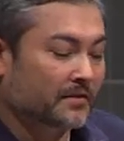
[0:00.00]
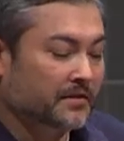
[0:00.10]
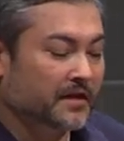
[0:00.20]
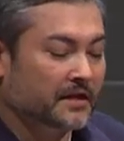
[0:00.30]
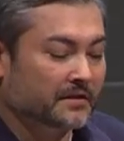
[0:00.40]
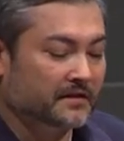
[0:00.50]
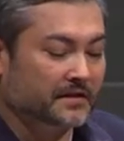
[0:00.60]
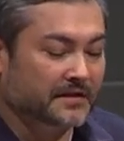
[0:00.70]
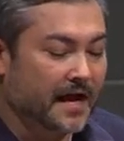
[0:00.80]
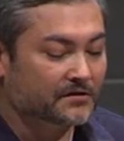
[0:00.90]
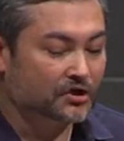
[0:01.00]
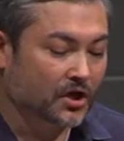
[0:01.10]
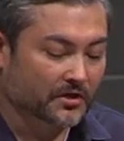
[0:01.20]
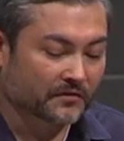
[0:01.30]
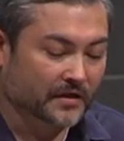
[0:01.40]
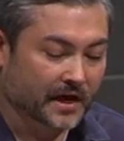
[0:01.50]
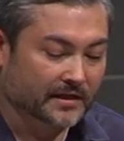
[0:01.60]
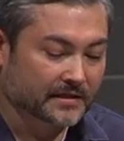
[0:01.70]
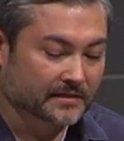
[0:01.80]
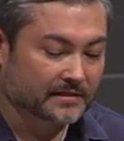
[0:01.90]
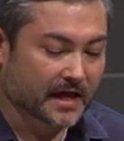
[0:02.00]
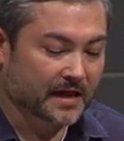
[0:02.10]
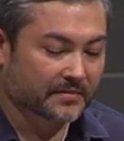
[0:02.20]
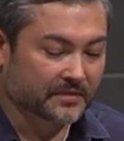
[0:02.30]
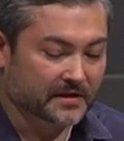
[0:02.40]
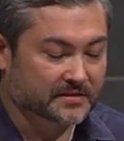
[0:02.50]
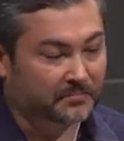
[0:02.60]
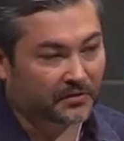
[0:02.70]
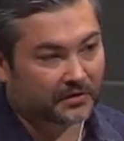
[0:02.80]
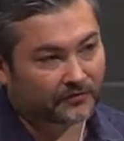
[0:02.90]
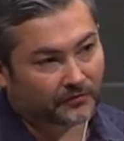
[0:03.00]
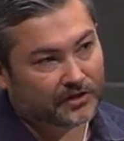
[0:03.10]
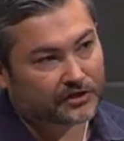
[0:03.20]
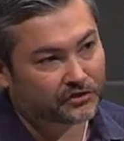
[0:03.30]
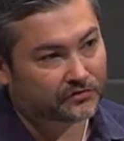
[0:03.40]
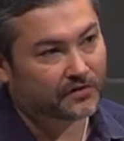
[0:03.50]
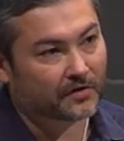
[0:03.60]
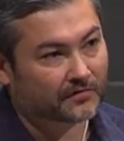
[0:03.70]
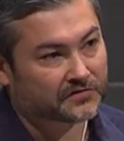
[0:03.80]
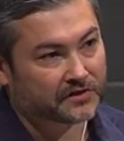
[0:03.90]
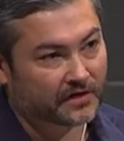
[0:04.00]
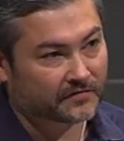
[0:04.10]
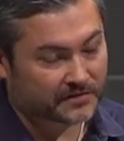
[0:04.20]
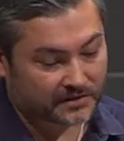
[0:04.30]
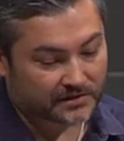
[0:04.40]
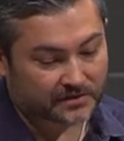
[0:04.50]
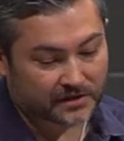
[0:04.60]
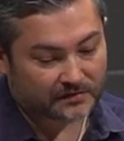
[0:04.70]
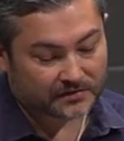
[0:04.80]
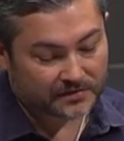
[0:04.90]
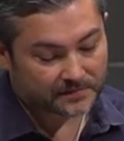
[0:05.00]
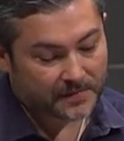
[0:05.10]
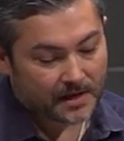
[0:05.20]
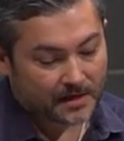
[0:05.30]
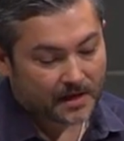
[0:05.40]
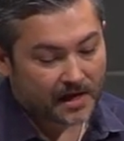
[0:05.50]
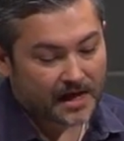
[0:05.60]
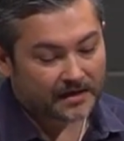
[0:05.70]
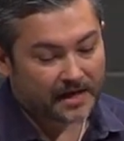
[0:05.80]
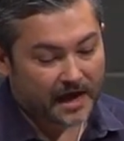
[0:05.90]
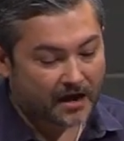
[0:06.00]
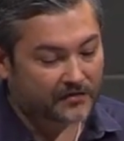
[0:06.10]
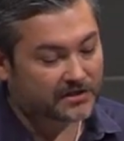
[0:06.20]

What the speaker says: The downside of that is that there's a proliferation of servers, and every